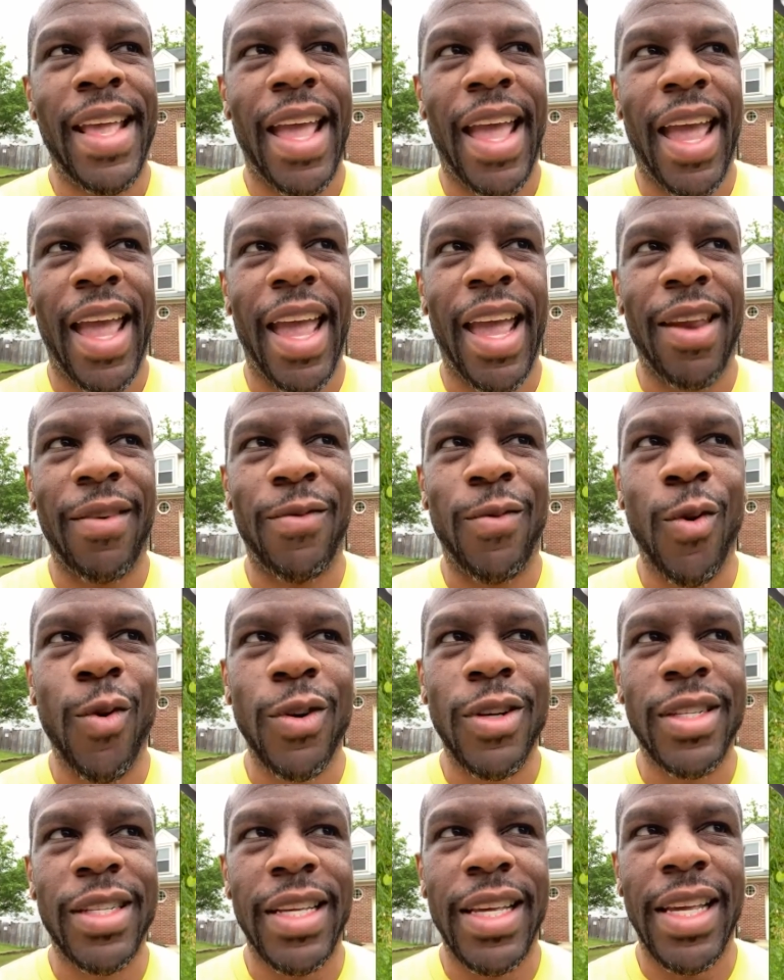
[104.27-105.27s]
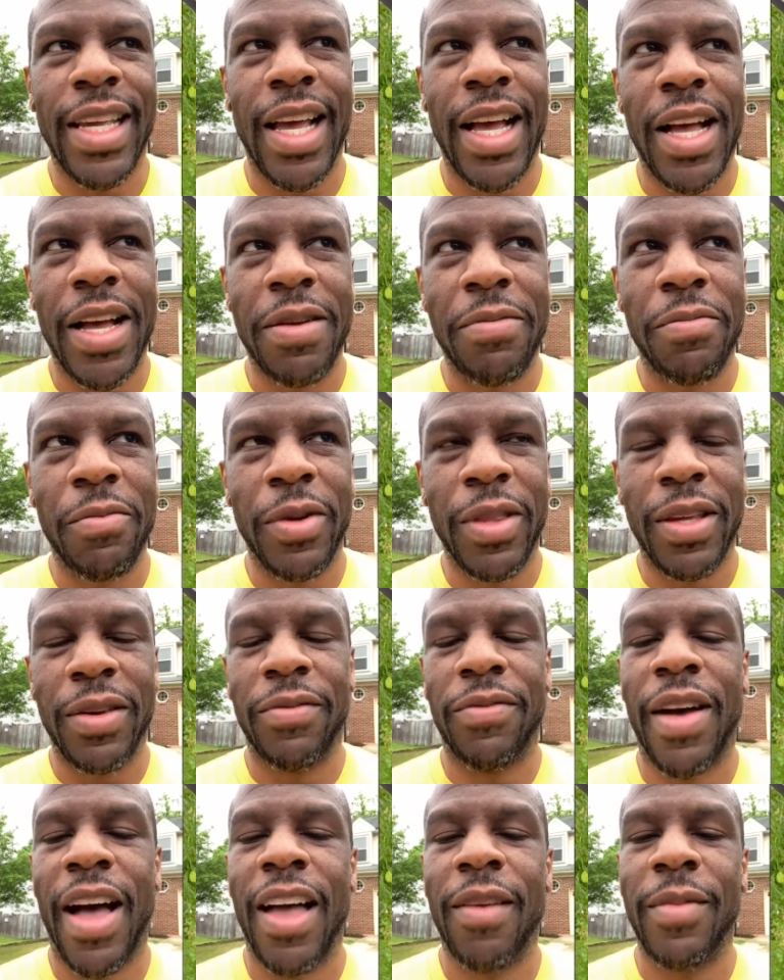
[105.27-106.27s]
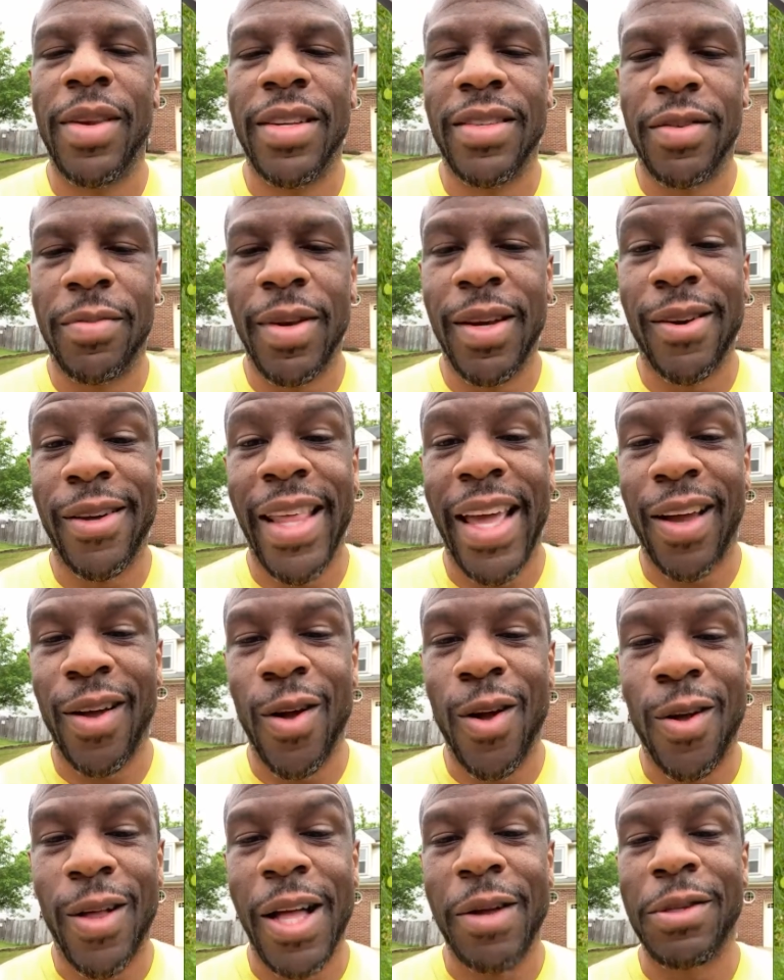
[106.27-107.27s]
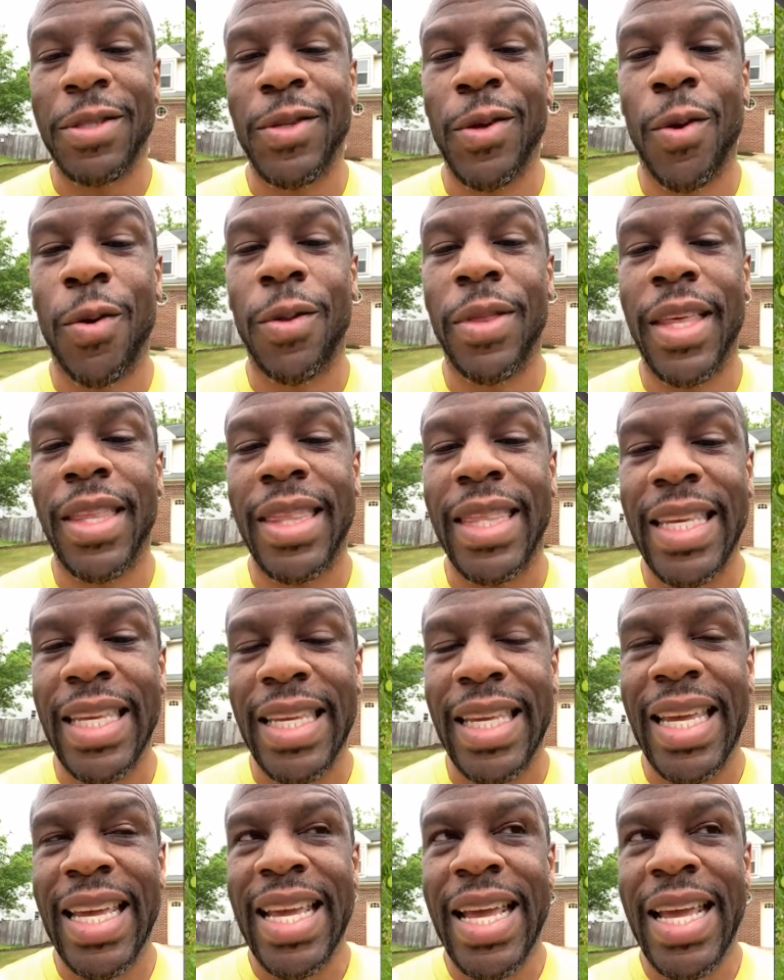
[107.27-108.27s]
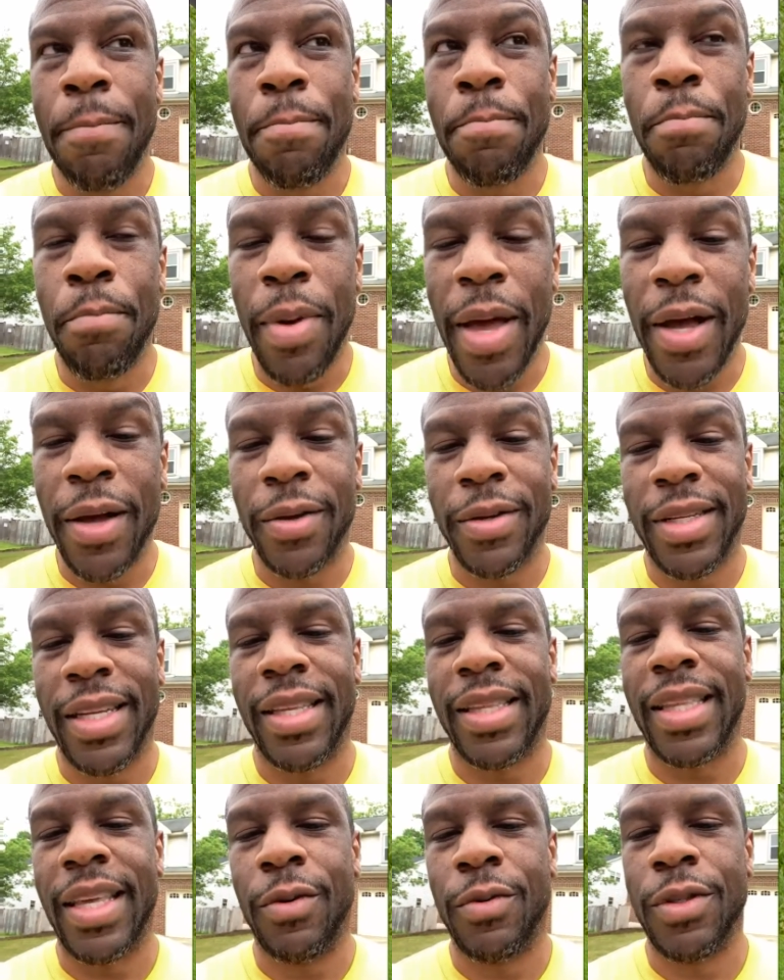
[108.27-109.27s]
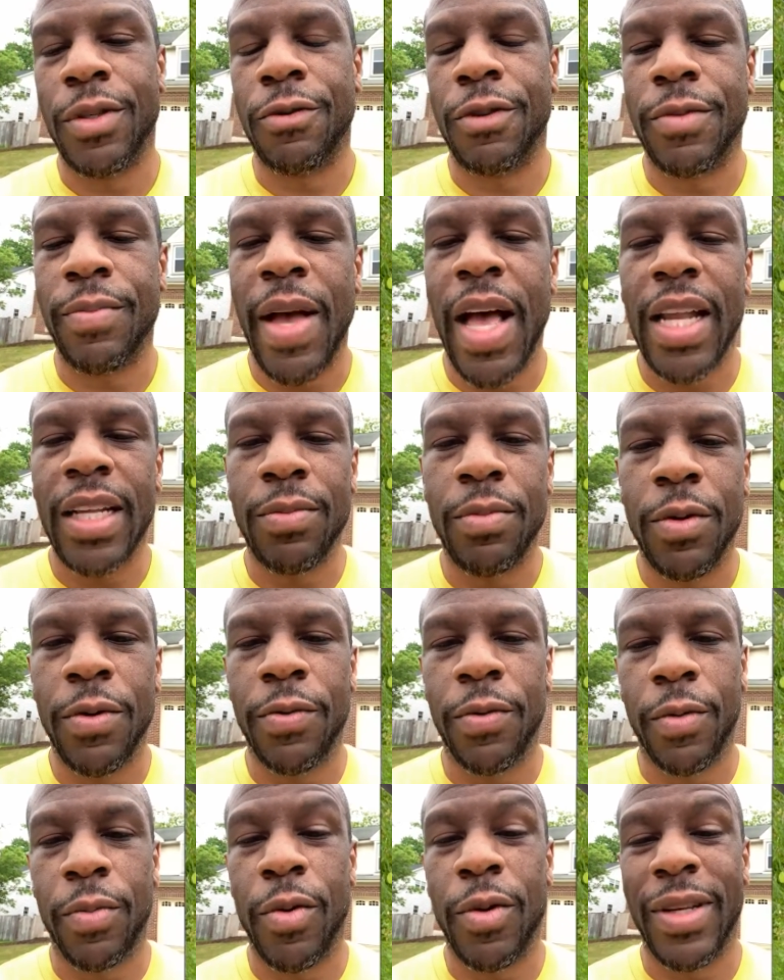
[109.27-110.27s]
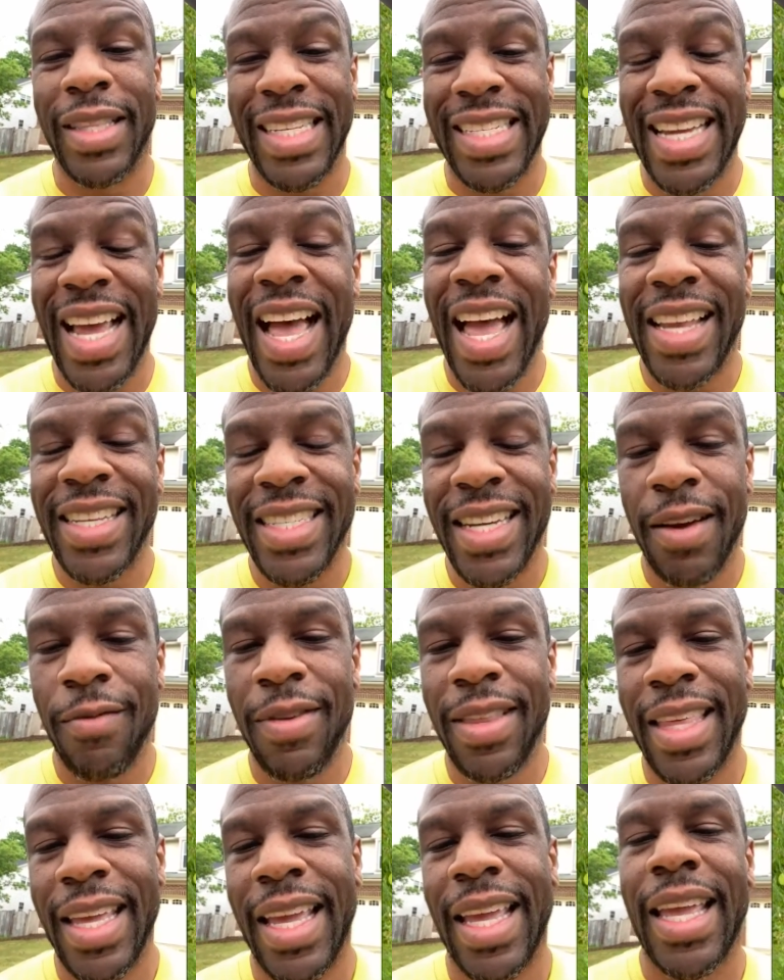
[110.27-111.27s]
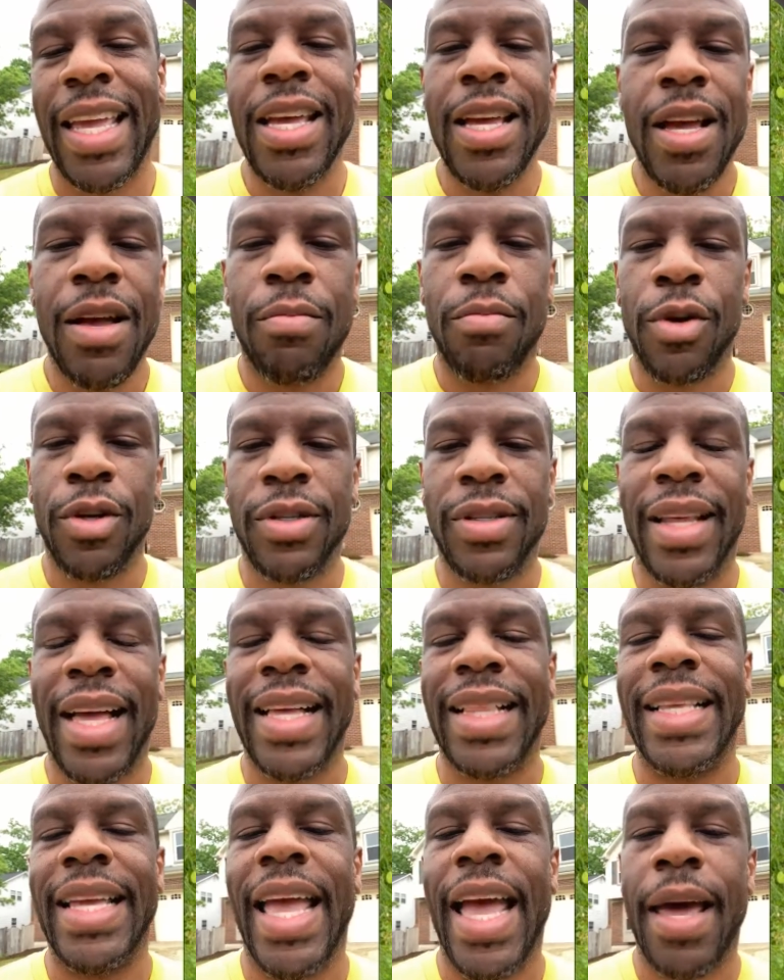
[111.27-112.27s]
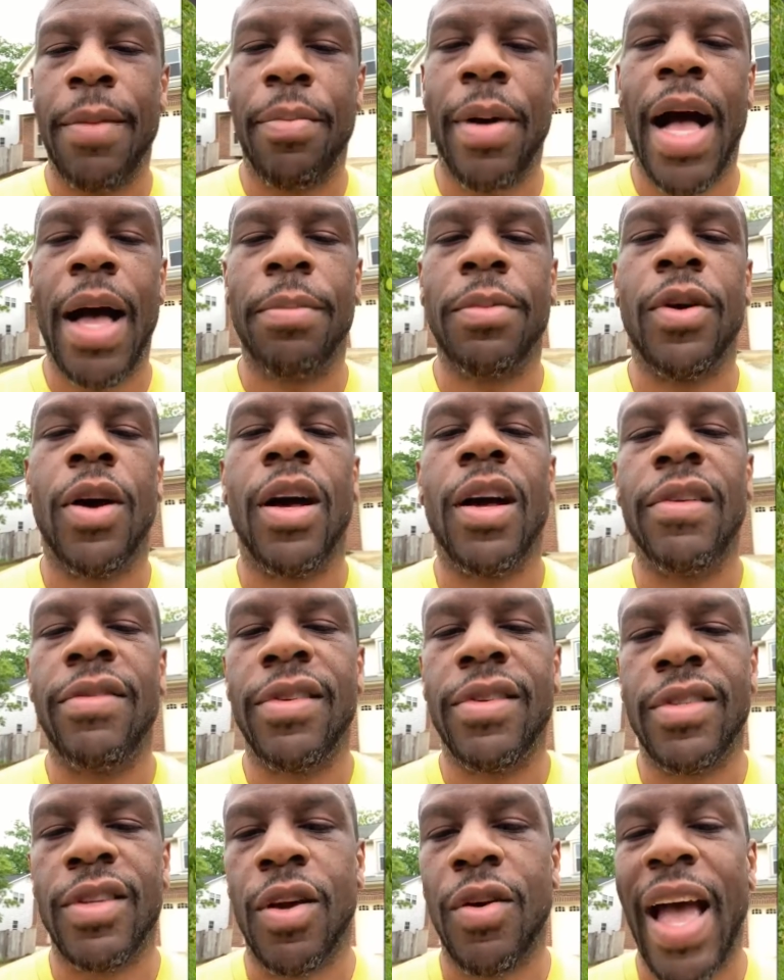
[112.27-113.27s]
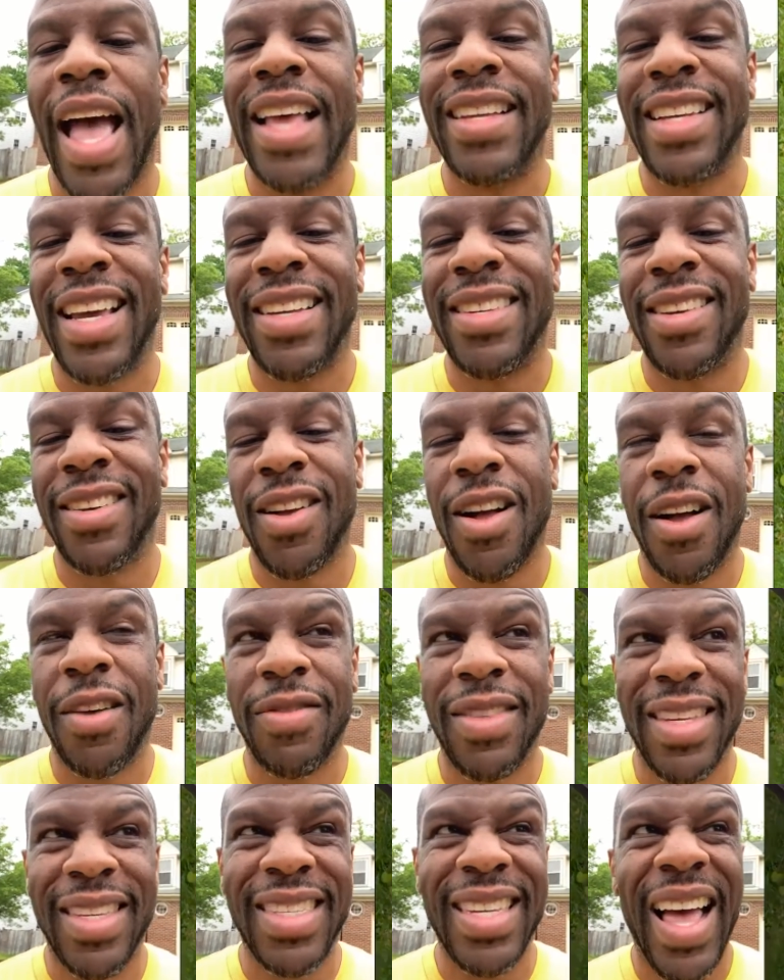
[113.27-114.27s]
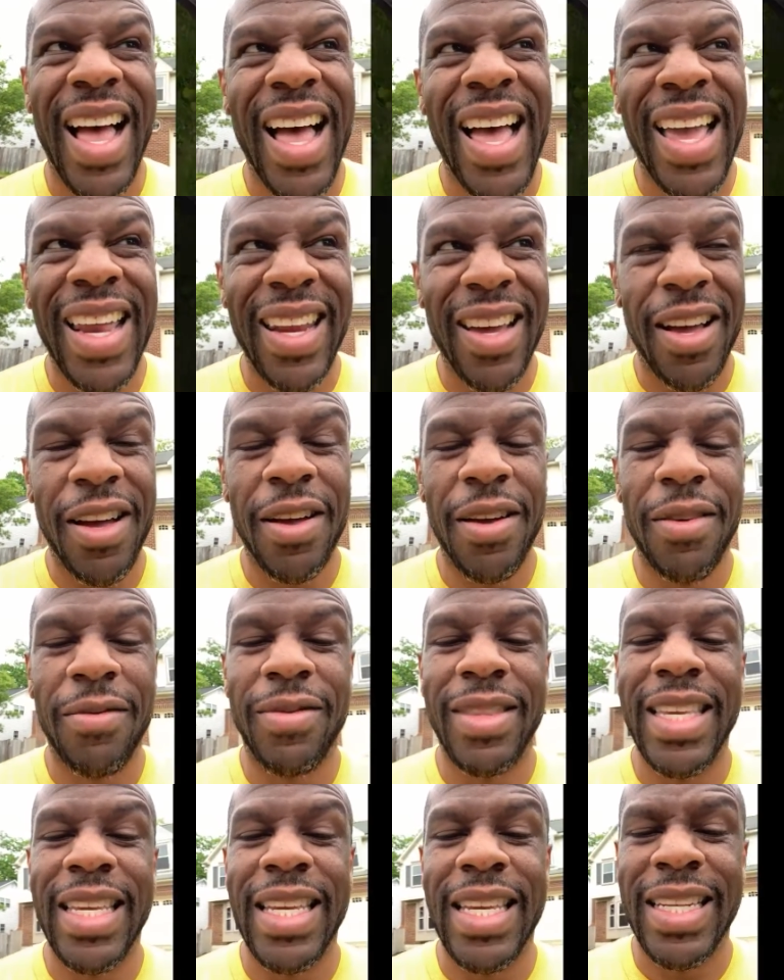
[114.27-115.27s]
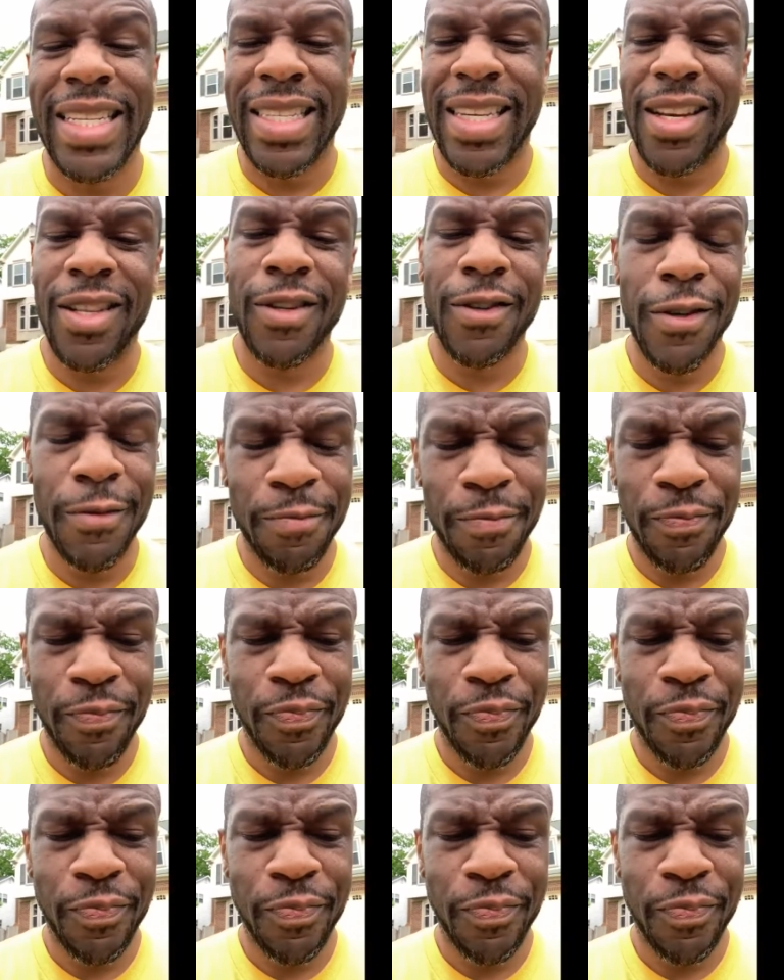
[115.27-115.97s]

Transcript: And fortunately, within 5 minutes of being on that call, I was told that the belt that was responsible for pulling the tines and everything most likely had popped off. So as I took off the side of the tiller,